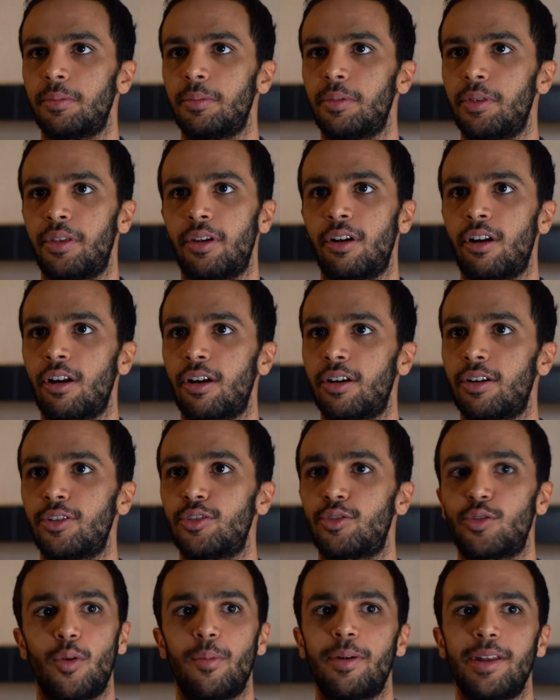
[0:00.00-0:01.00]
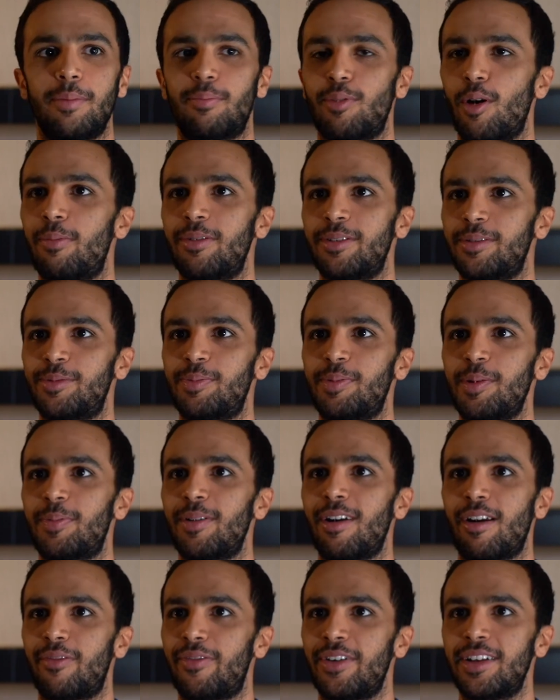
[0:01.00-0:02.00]
there are so many problems
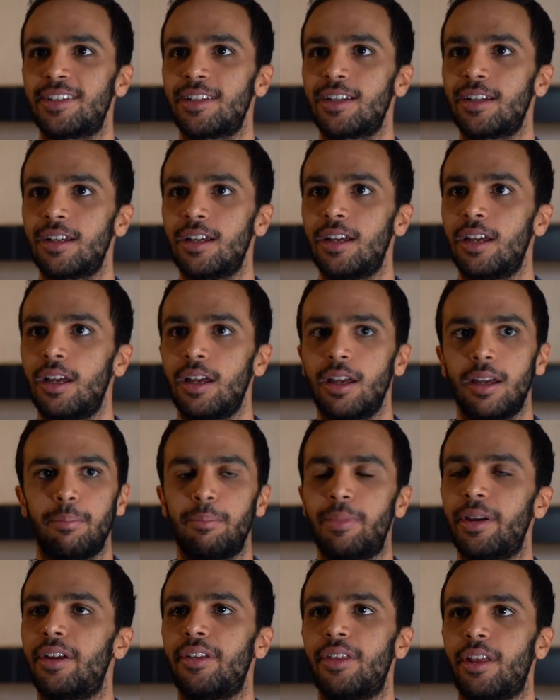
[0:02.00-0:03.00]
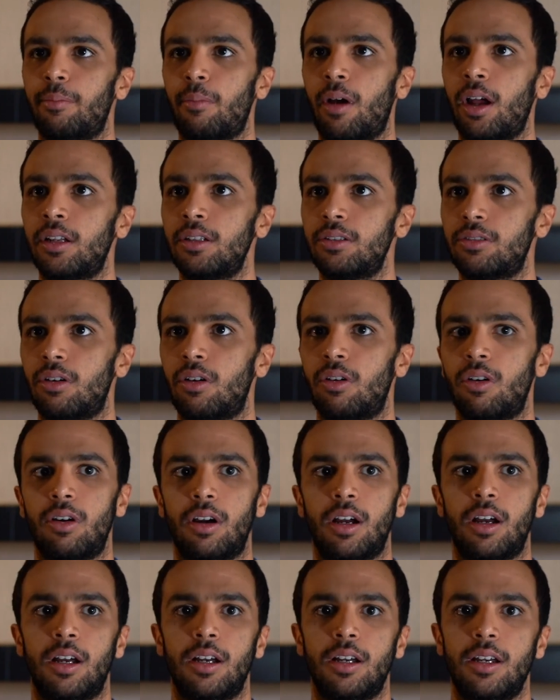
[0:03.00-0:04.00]
people are facing, bigger than mine.
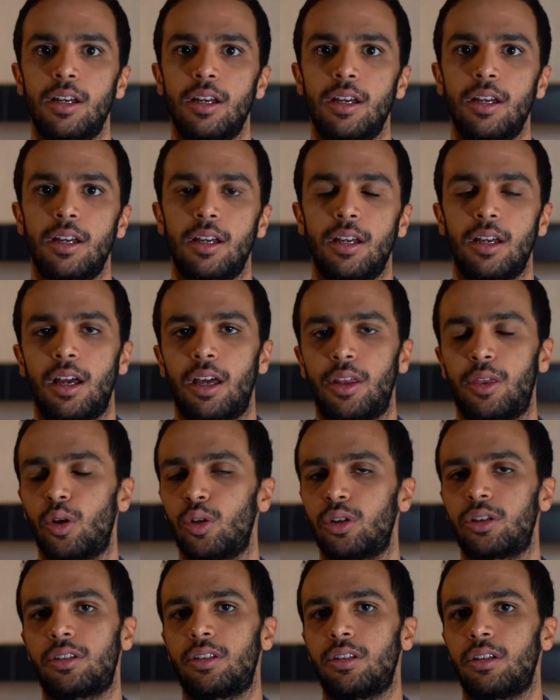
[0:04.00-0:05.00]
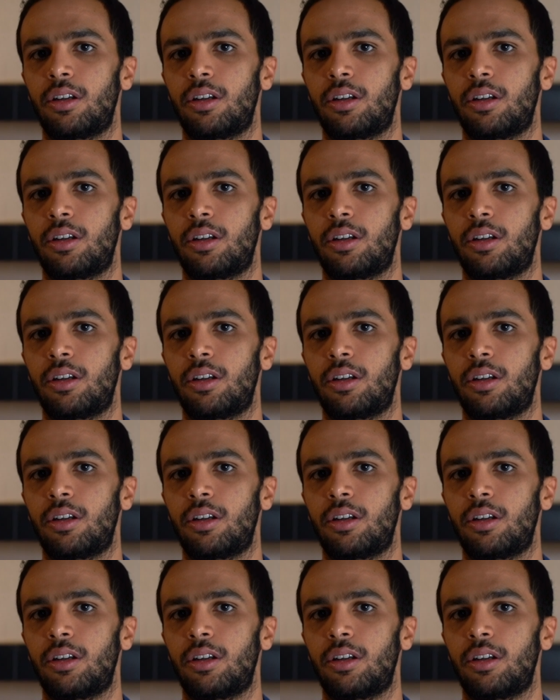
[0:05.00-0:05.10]
So I thought,